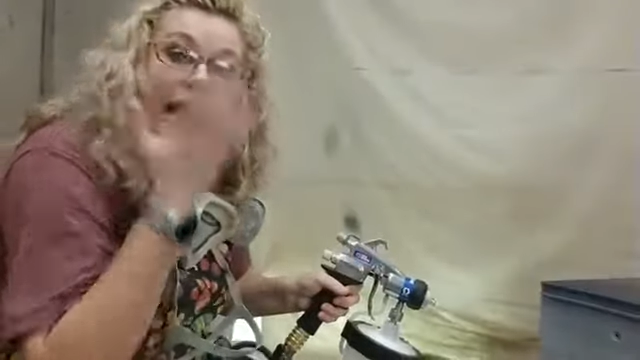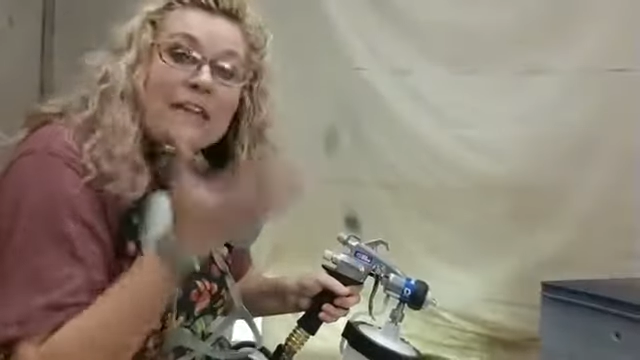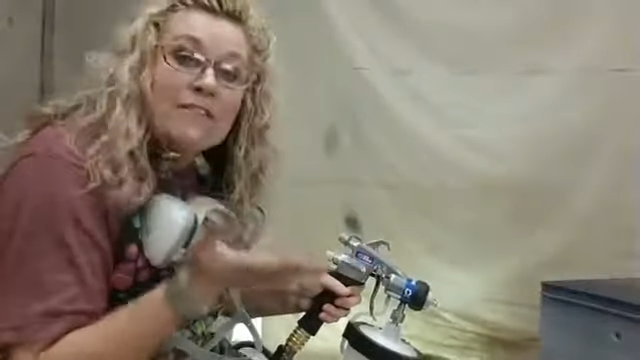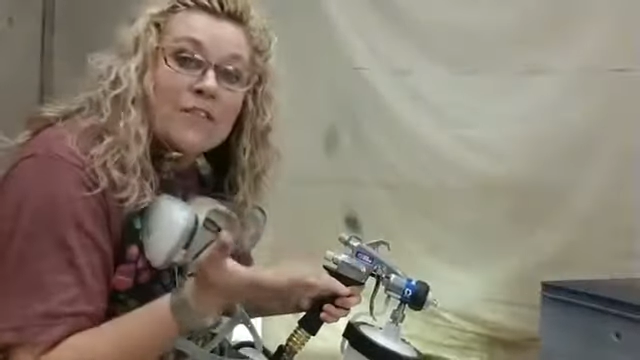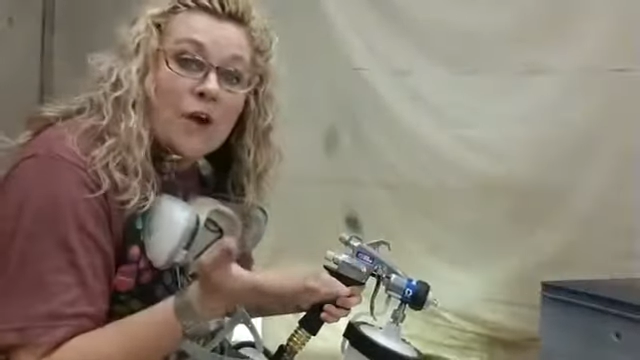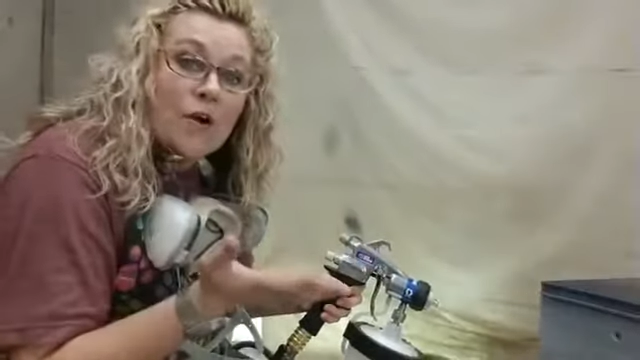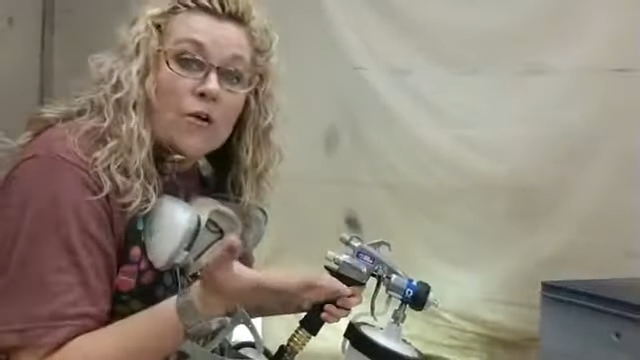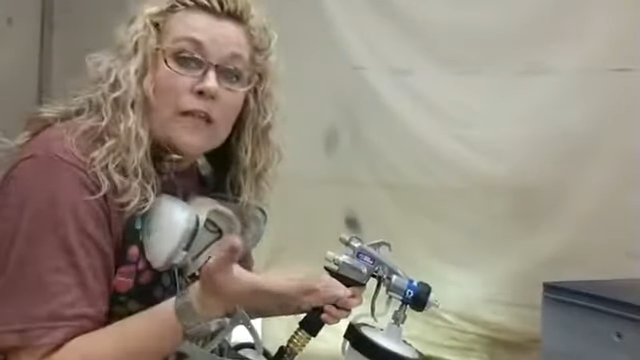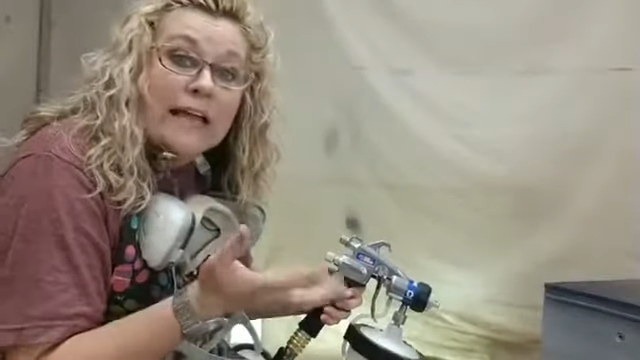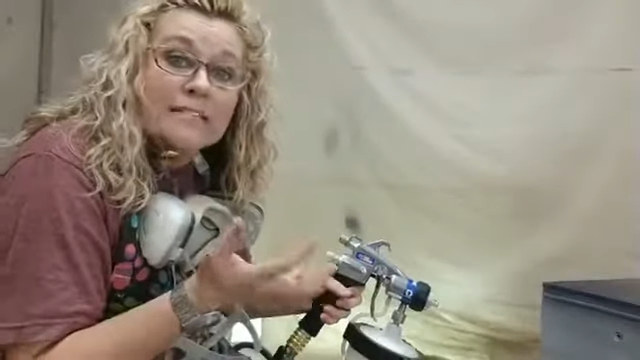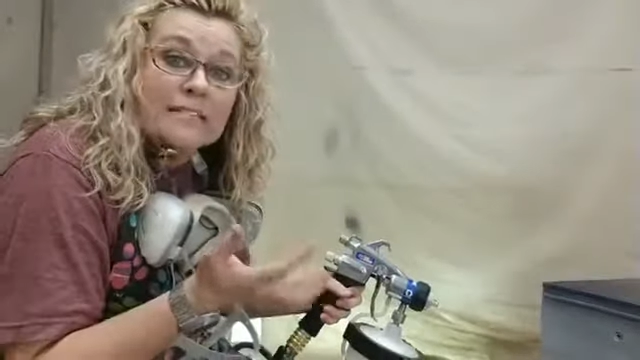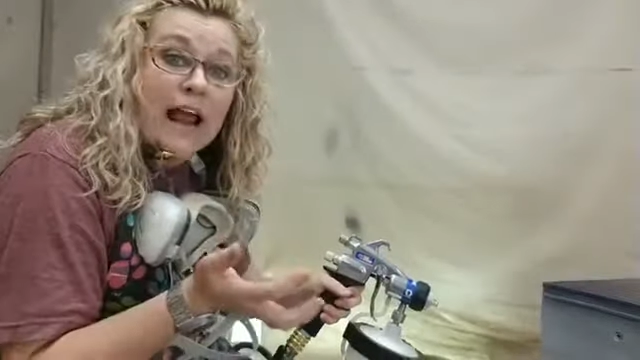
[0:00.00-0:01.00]
even the
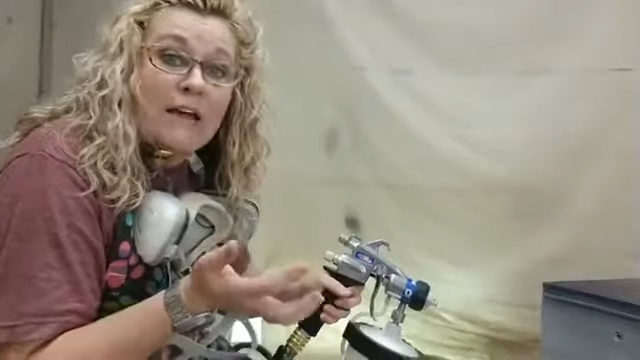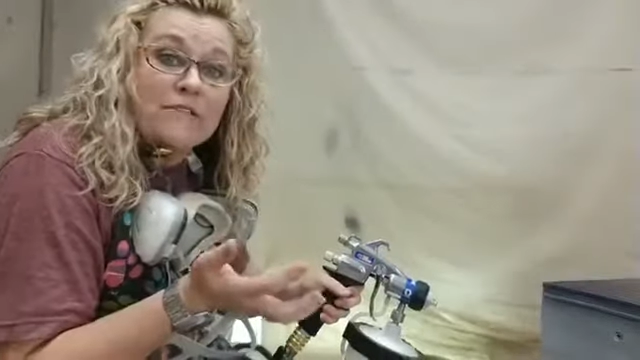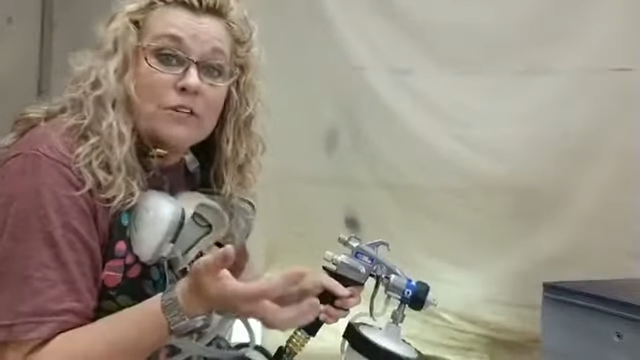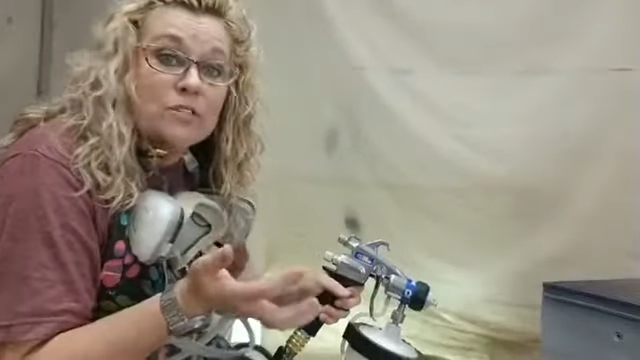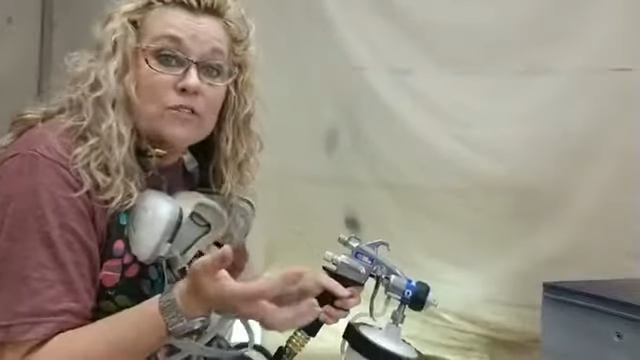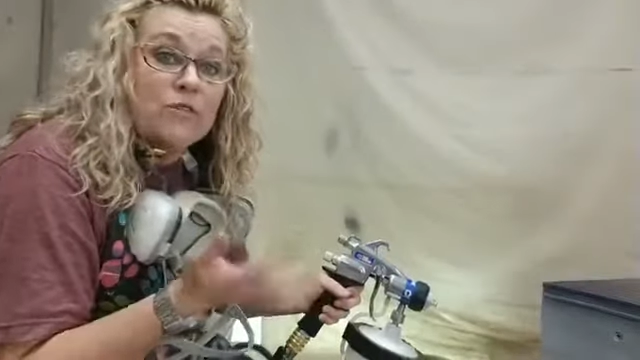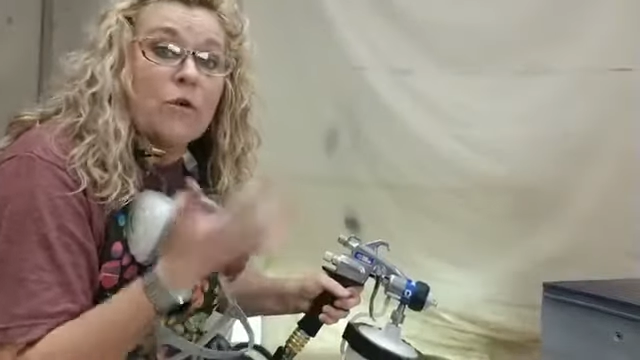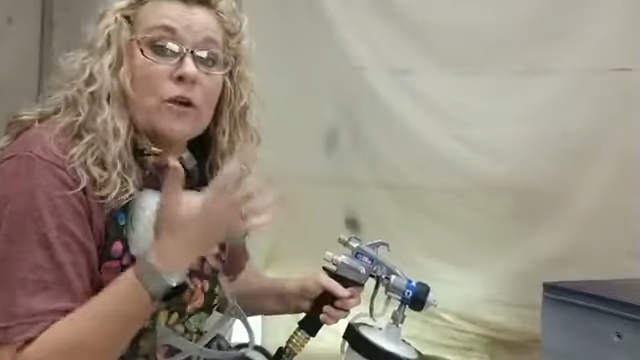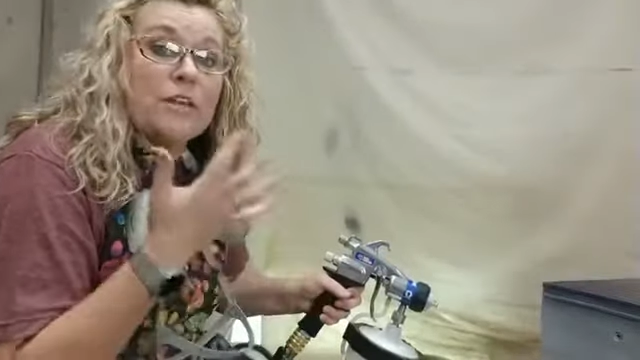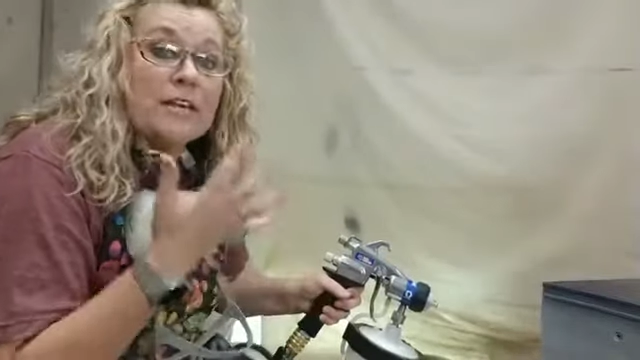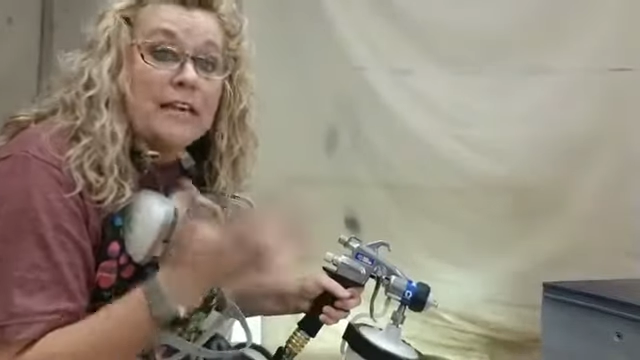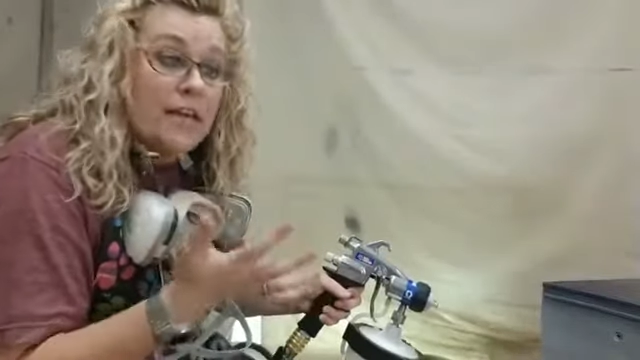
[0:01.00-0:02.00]
Erlex that I've used for
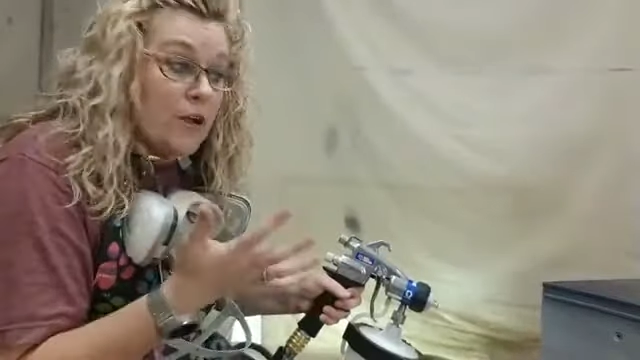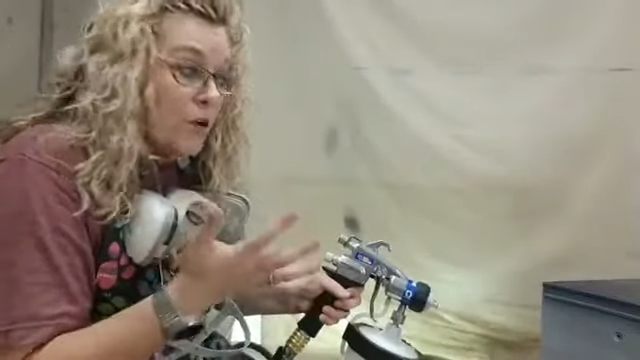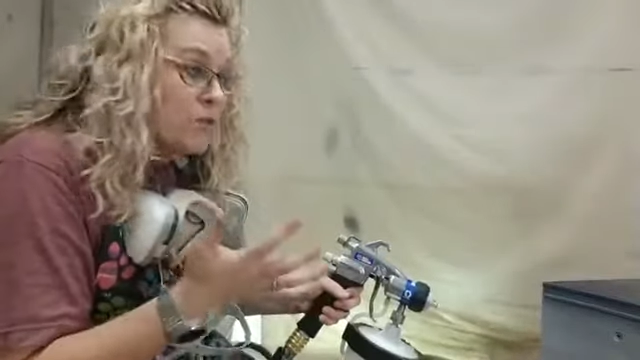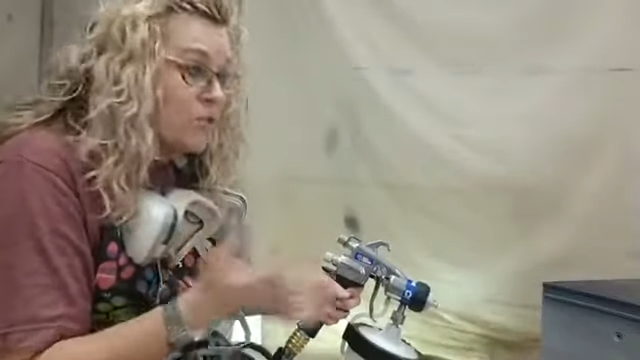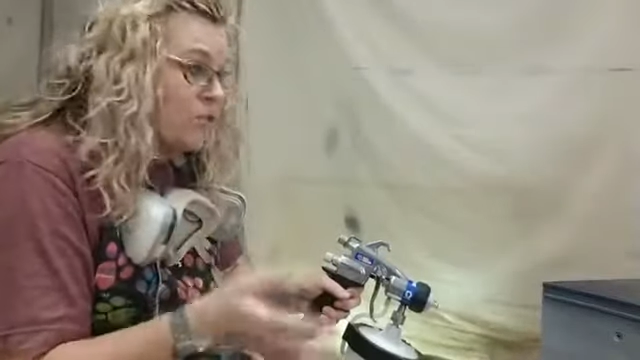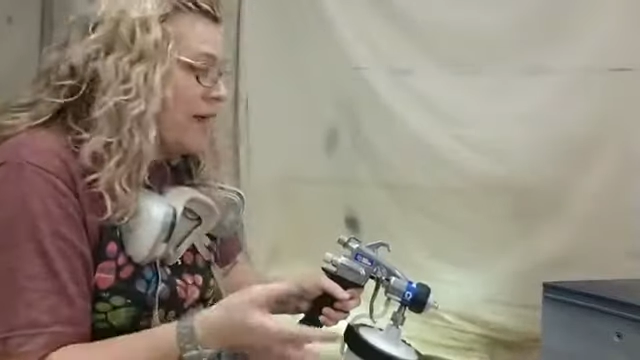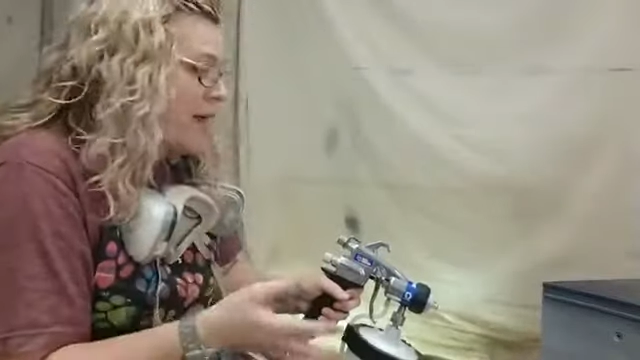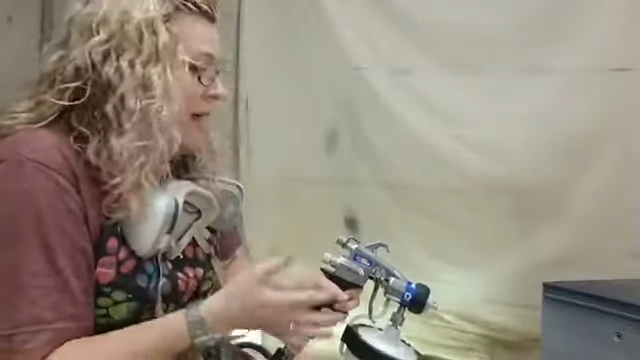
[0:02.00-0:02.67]
years.